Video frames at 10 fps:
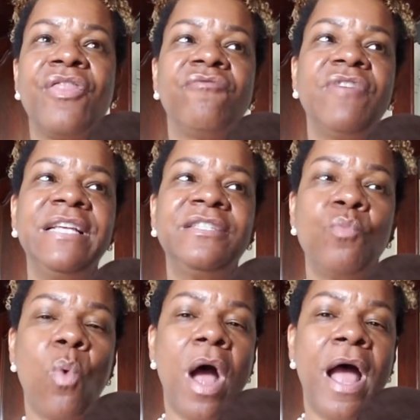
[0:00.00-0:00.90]
The
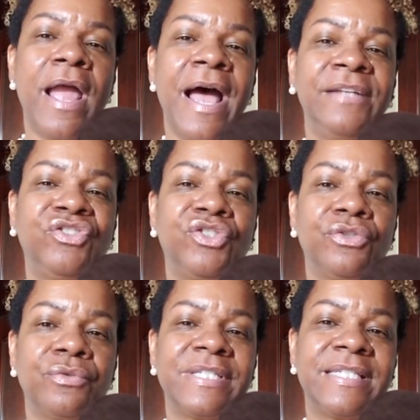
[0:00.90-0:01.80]
reason why I
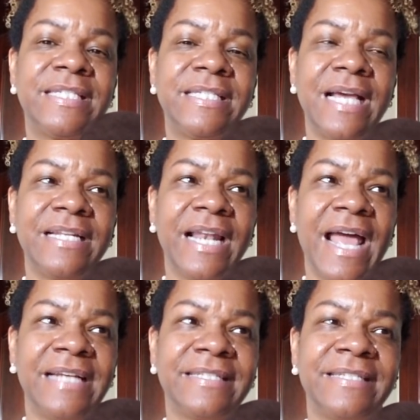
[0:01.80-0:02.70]
chose
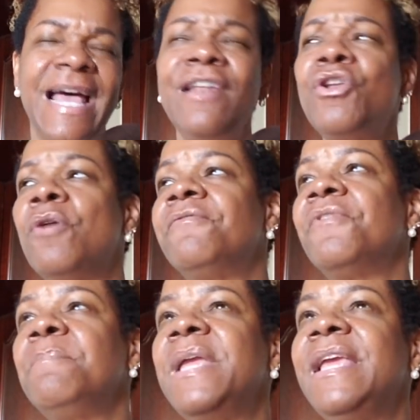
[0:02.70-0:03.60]
sunglasses, I don't know,
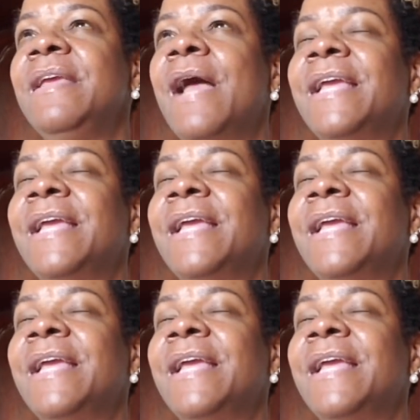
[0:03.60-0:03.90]
for me,